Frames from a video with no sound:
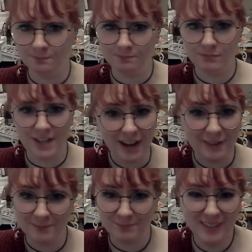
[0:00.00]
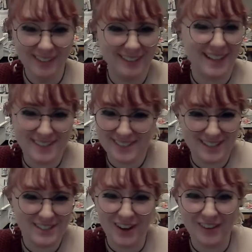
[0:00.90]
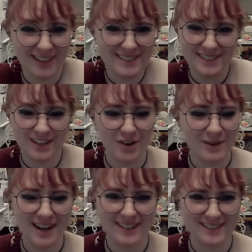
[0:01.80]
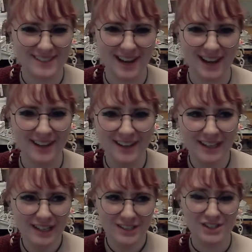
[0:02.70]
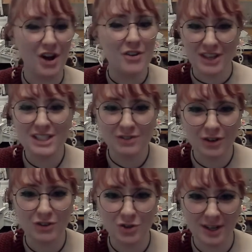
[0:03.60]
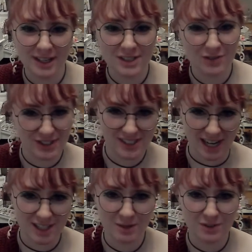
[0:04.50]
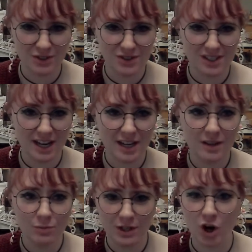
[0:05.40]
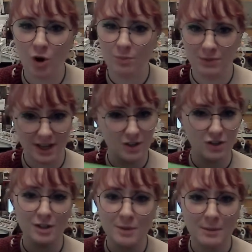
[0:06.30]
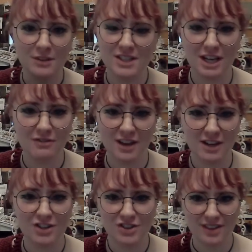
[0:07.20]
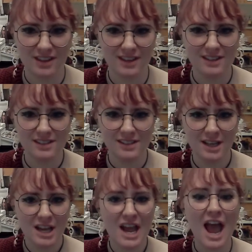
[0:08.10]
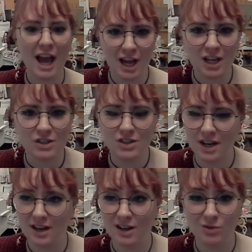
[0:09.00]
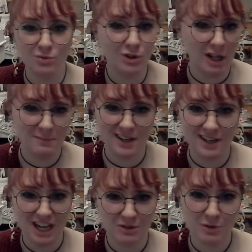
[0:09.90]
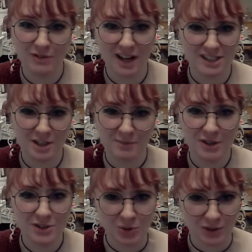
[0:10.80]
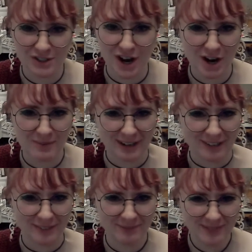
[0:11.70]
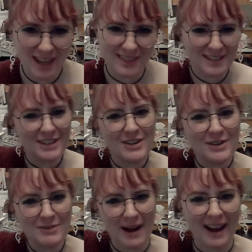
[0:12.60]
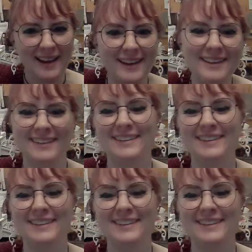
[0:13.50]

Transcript: Yeah, that's all. That's it, all we got to say. So thanks for joining us for this Tech Tip Tuesday. We hope that you're going to be able to take advantage of these, and we'll update again when we've got something else cool to talk about. Thank you. Bye.